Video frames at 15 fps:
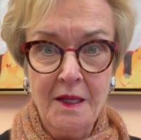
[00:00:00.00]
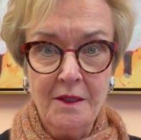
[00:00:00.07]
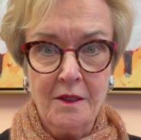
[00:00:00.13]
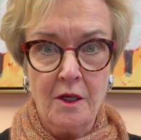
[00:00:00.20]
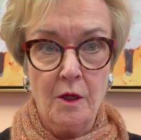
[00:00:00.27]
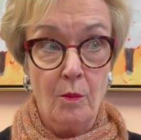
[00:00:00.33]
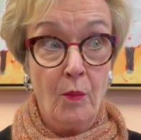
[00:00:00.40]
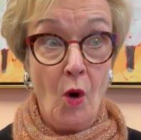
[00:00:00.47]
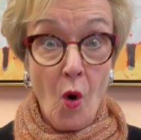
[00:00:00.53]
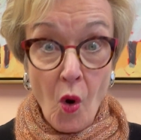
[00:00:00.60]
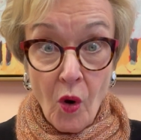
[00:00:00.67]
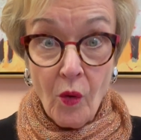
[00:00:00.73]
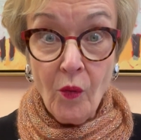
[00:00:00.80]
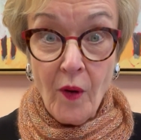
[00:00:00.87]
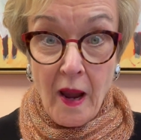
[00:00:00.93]
It's going to
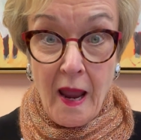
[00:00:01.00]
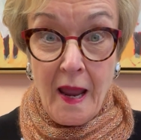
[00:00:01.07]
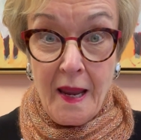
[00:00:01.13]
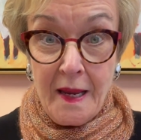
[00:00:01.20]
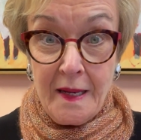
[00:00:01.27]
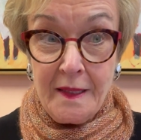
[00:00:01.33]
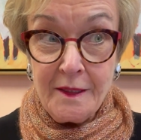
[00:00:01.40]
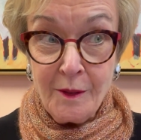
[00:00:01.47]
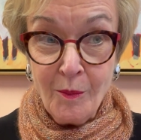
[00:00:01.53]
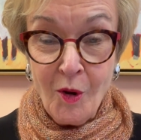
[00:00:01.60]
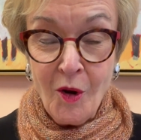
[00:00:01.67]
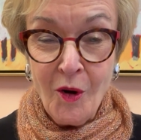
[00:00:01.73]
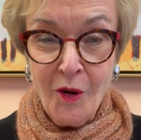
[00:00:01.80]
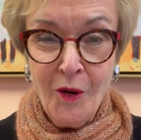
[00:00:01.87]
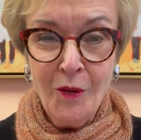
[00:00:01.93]
pour rain
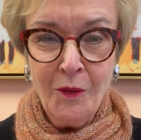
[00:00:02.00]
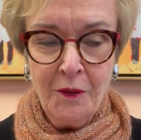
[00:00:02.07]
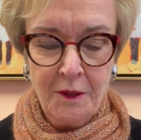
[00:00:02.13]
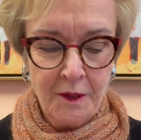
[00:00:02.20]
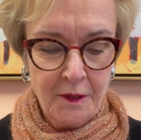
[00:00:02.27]
tomorrow.